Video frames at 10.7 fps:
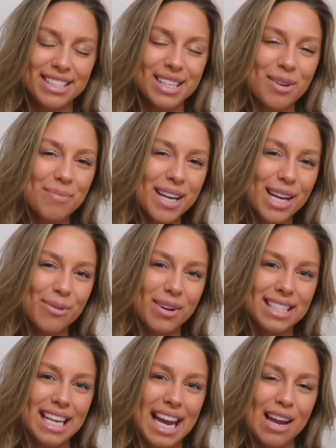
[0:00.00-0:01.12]
single Monday,
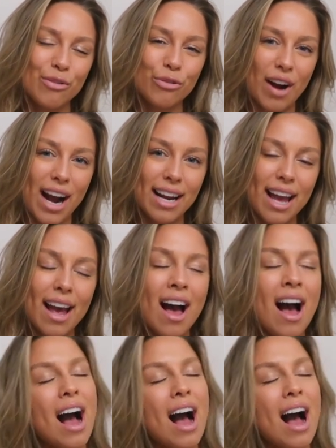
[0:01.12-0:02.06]
Wednesday, and Friday.